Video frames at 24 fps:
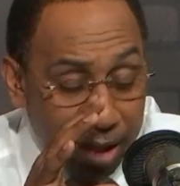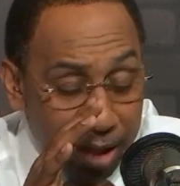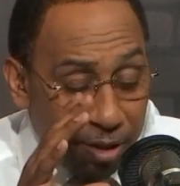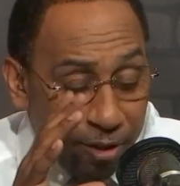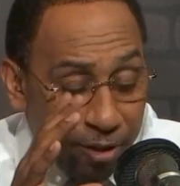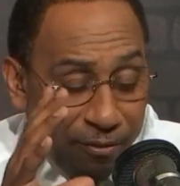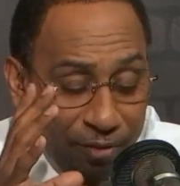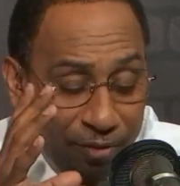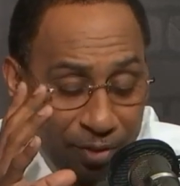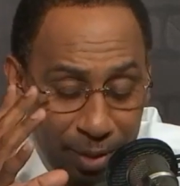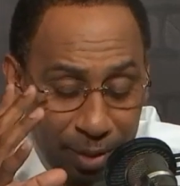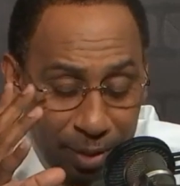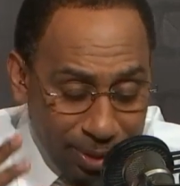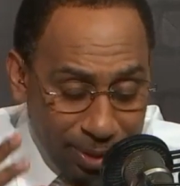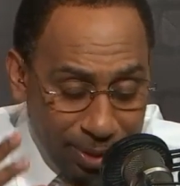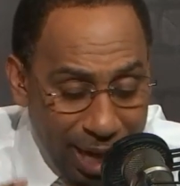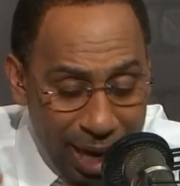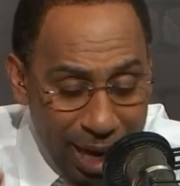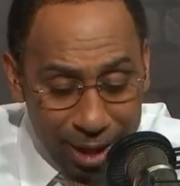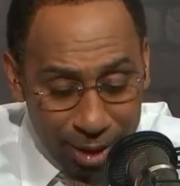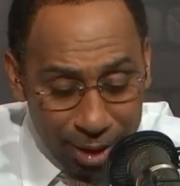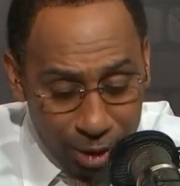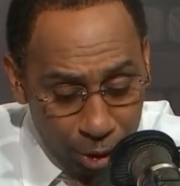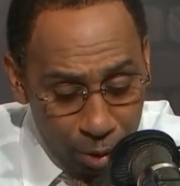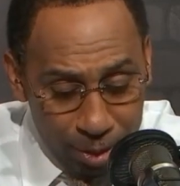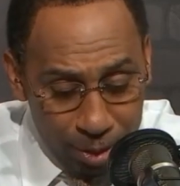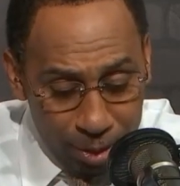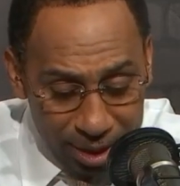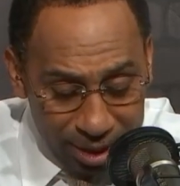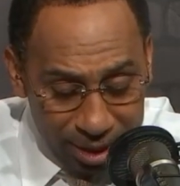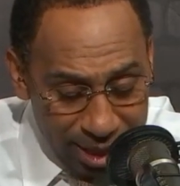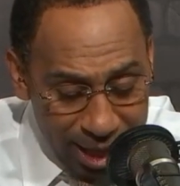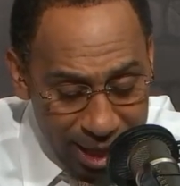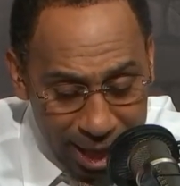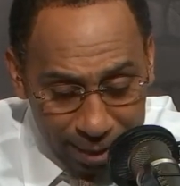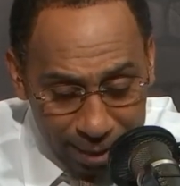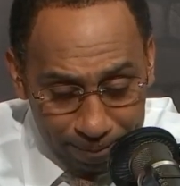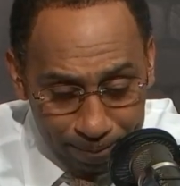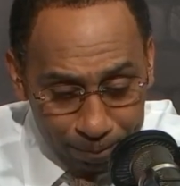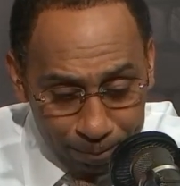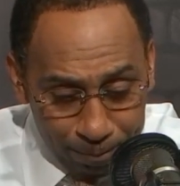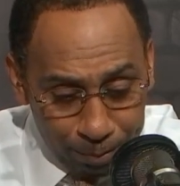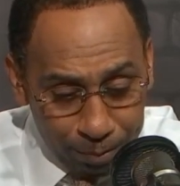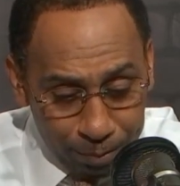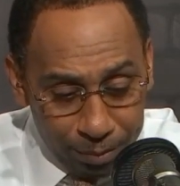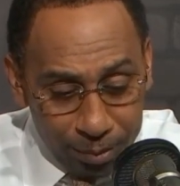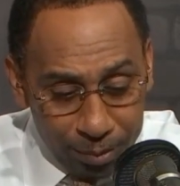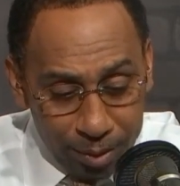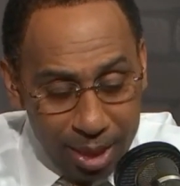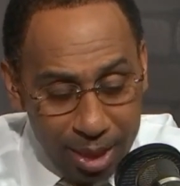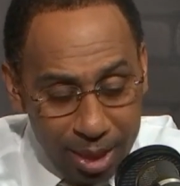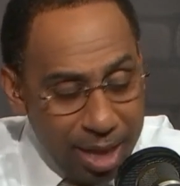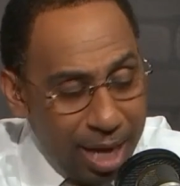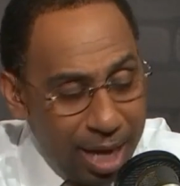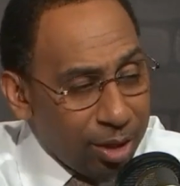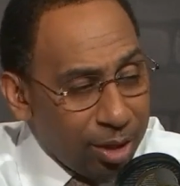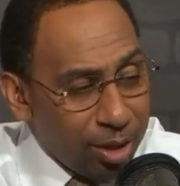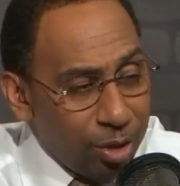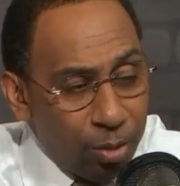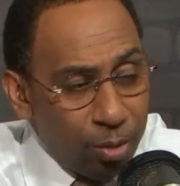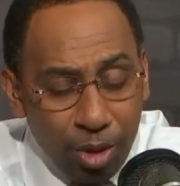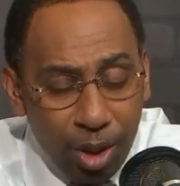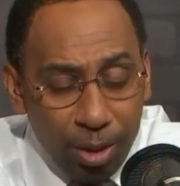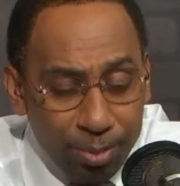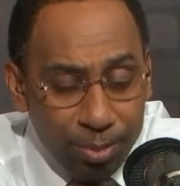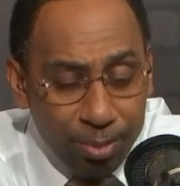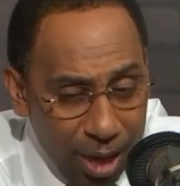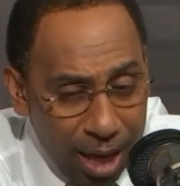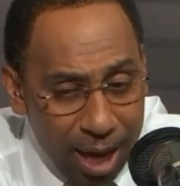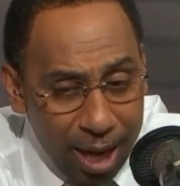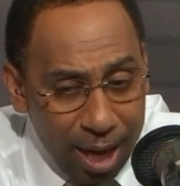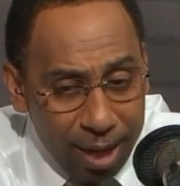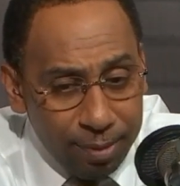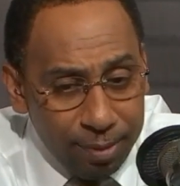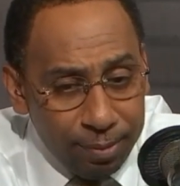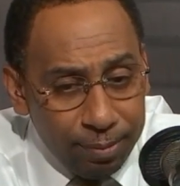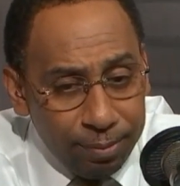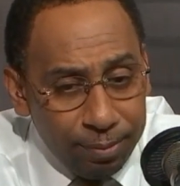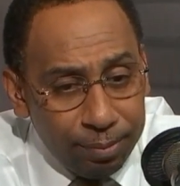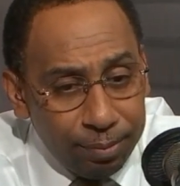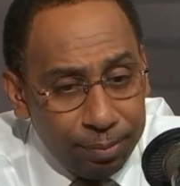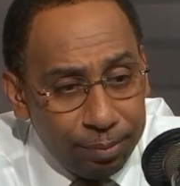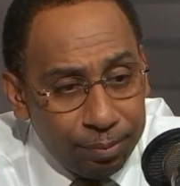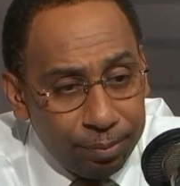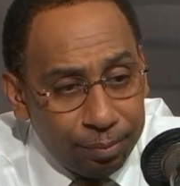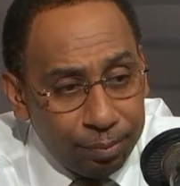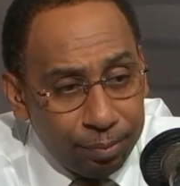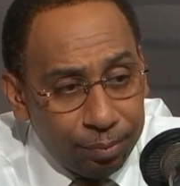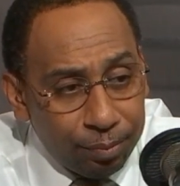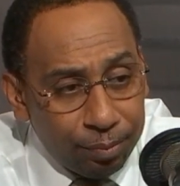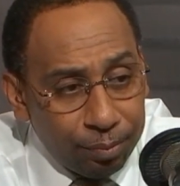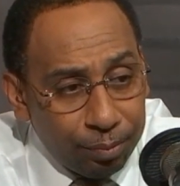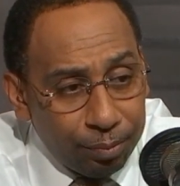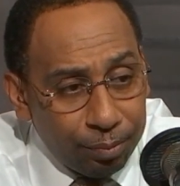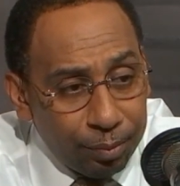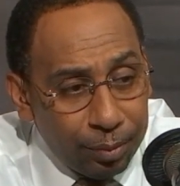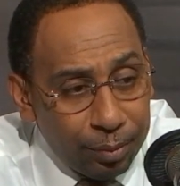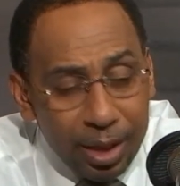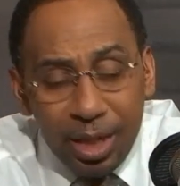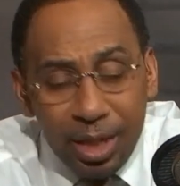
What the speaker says: the flip side to it is that he has no jump shot. He